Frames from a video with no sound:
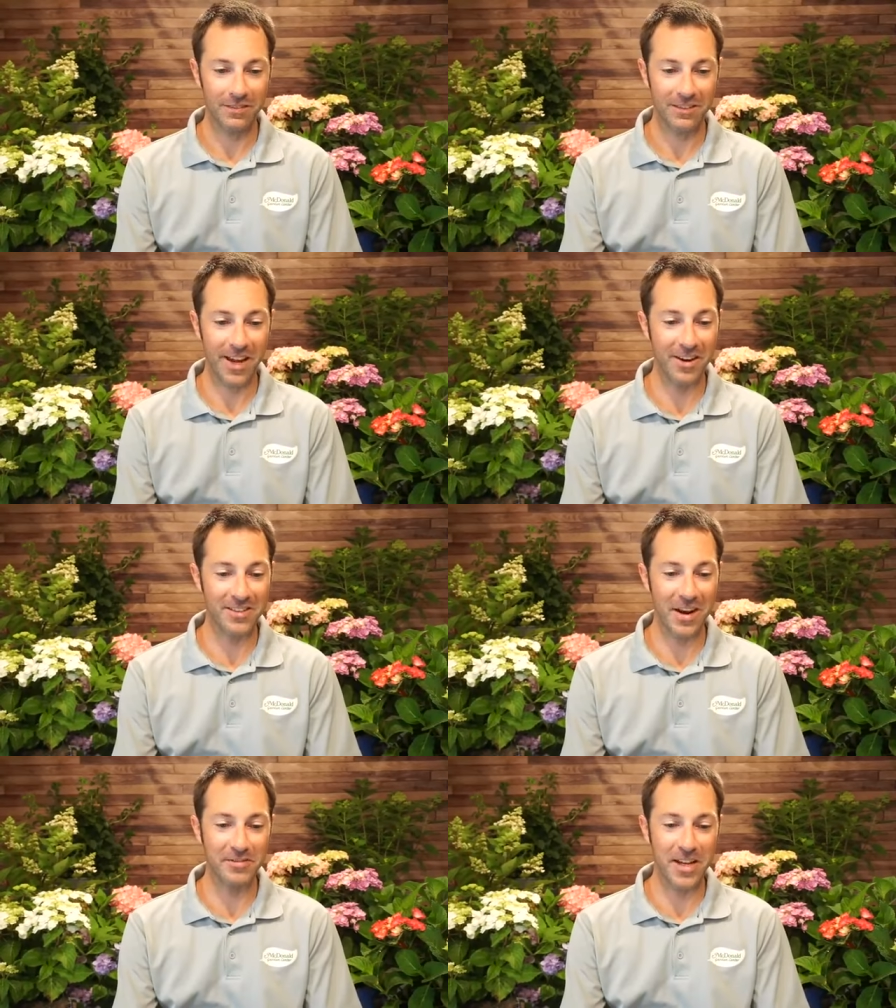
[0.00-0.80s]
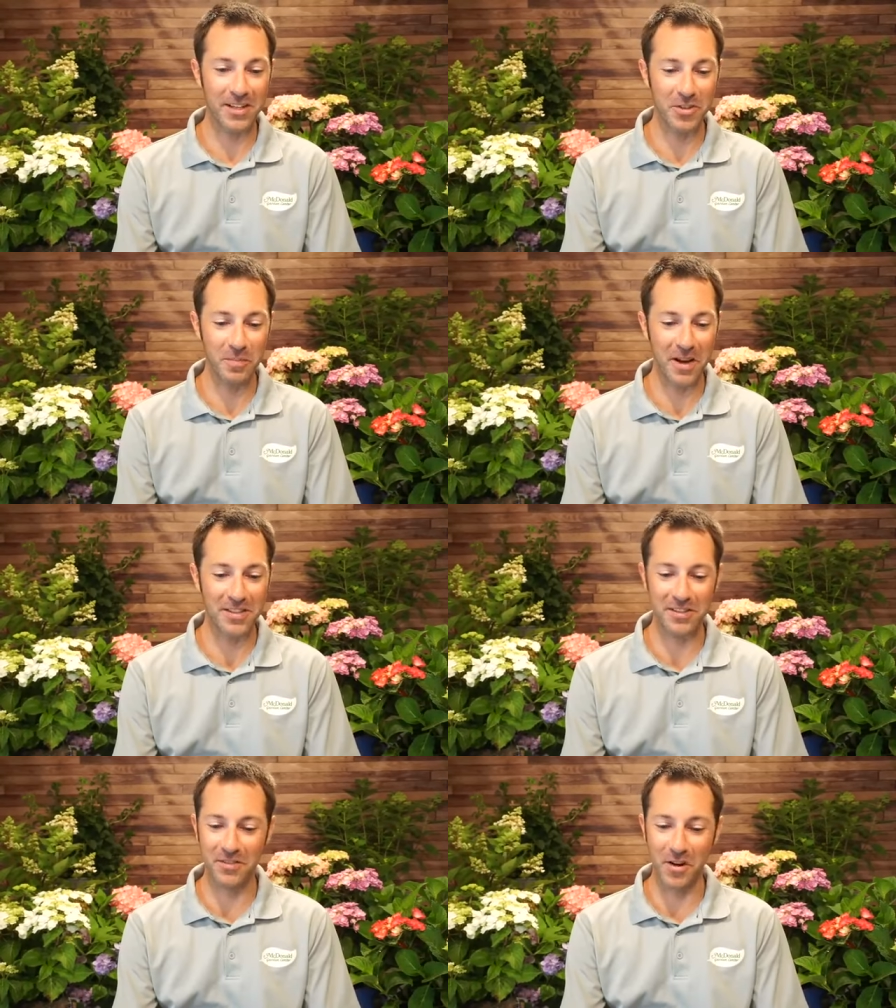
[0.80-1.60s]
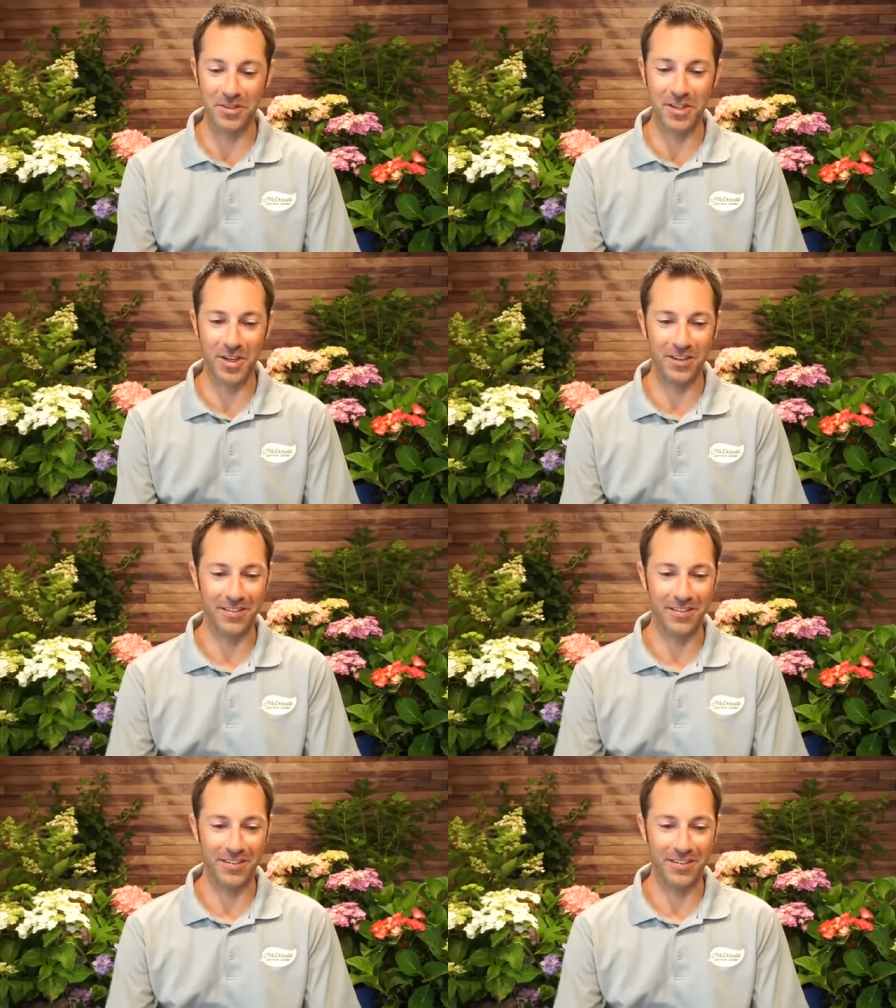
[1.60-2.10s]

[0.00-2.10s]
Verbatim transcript: Karen said I've taken two pages of notes. Good.